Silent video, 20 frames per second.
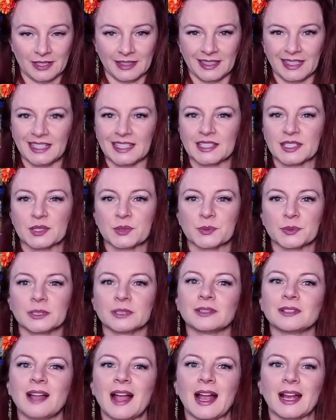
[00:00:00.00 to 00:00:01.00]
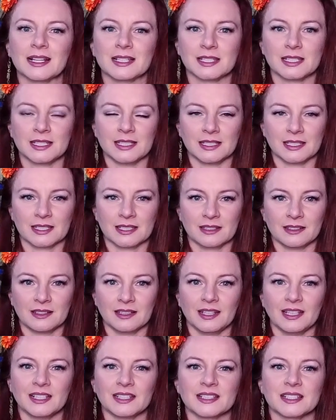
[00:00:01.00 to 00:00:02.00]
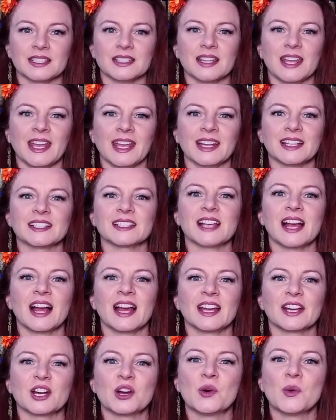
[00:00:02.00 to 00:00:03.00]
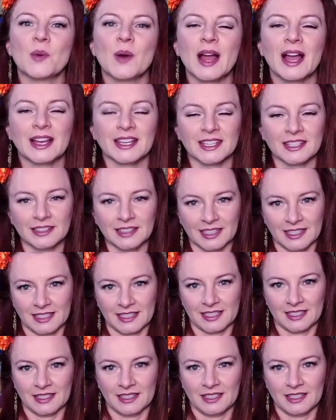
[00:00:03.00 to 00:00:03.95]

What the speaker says: It's a relaxant. It's an anticoagulant,